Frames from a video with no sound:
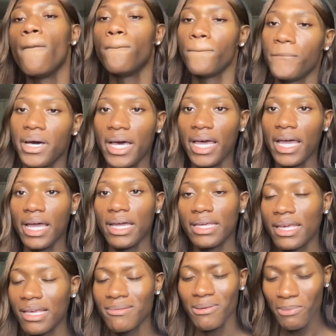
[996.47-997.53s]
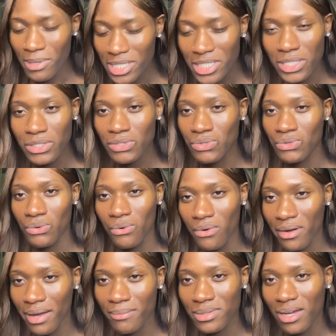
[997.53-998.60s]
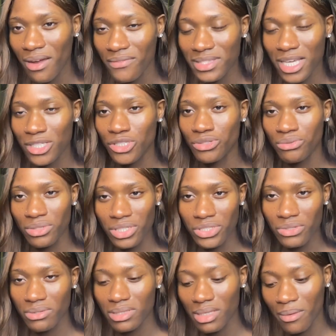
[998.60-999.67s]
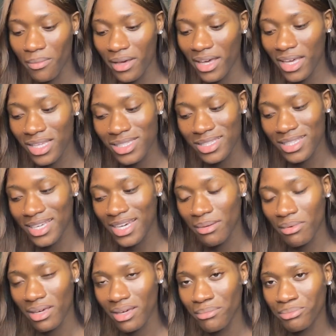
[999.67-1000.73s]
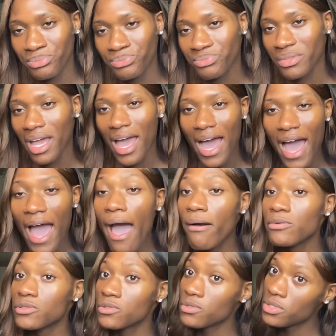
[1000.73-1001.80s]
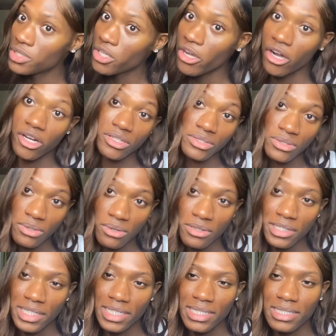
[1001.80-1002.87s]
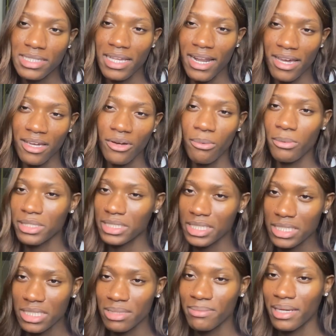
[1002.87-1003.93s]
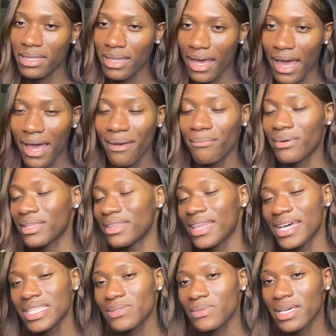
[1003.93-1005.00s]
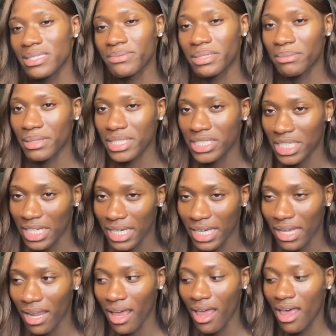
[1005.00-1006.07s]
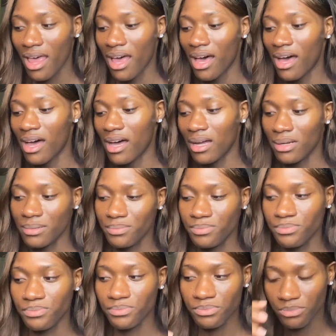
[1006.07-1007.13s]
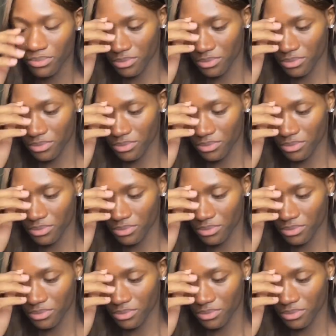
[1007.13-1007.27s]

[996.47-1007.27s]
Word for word: But yeah, that's pretty much the story. I'm sorry if it's not juicy, juicy, but it's, I mean, I have juicy earth stories and I can go more details about that. But that's, that's pretty much it. Um,